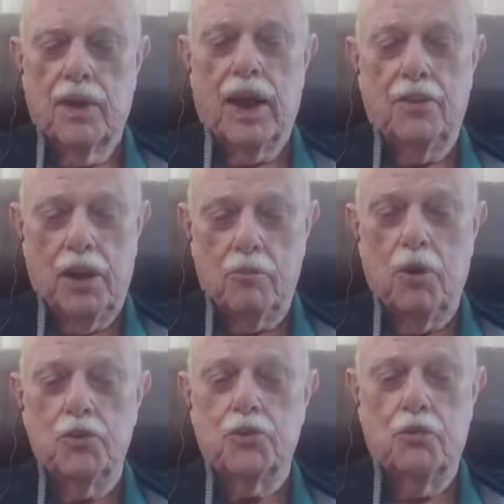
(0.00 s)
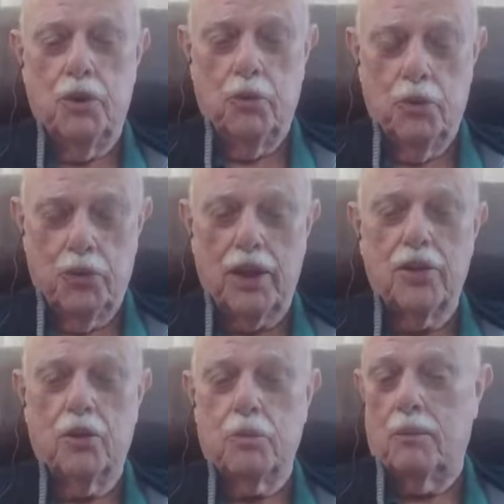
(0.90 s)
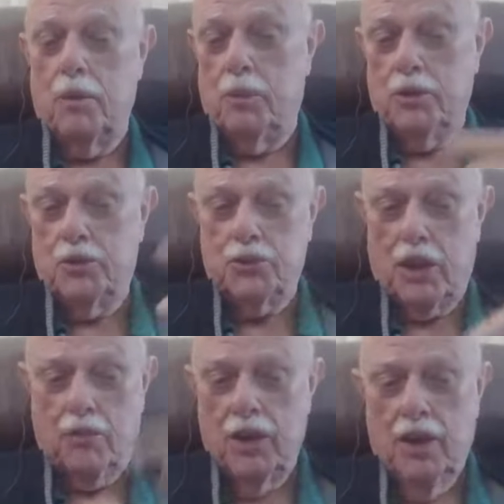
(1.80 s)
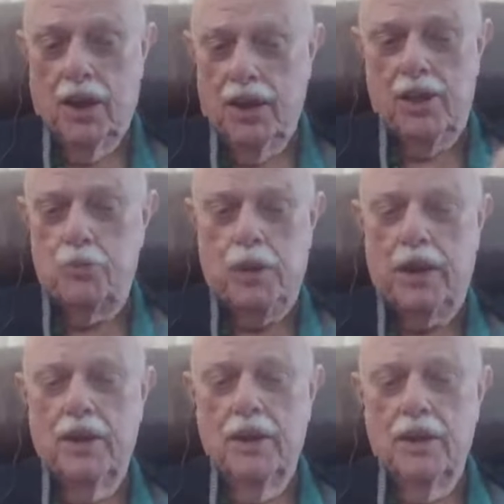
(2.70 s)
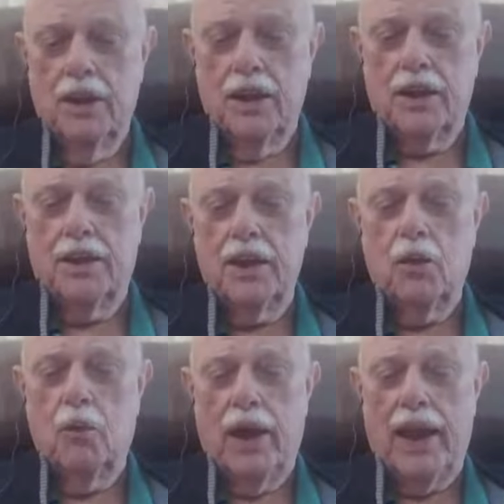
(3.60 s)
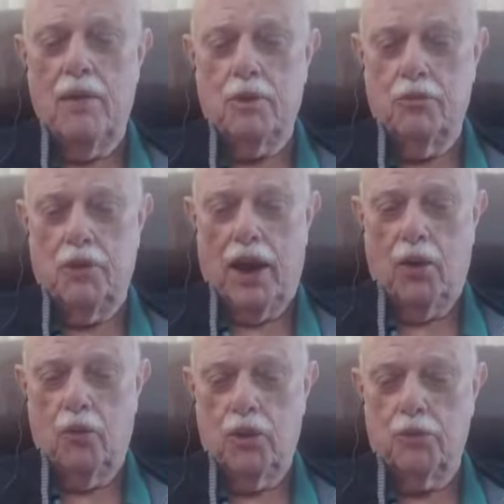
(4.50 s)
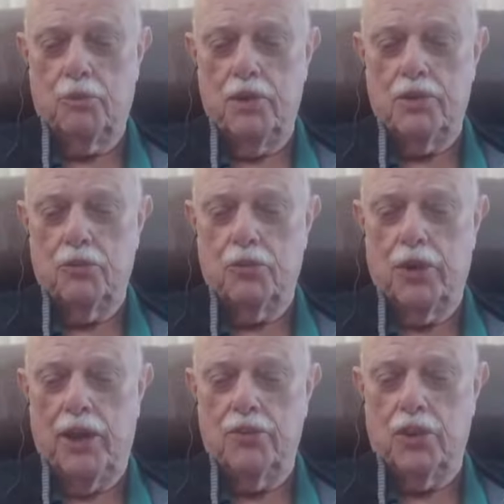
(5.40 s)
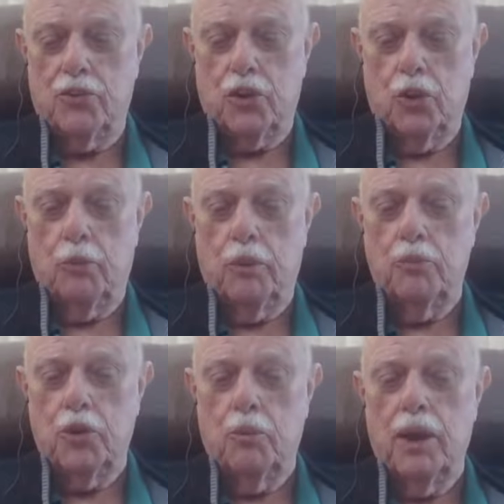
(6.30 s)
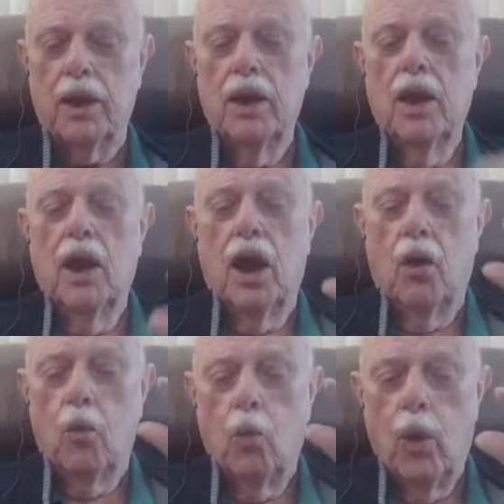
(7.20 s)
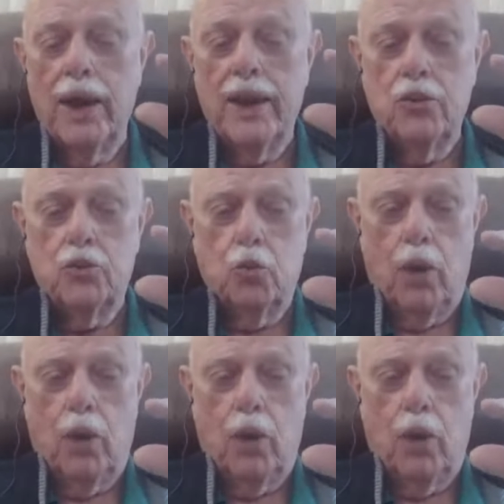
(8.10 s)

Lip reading: Well, I think most of you would think you could probably build yourself a nice big kilowatt amplifier with a piece of 3/8 inch aluminum tubing. A 1 inch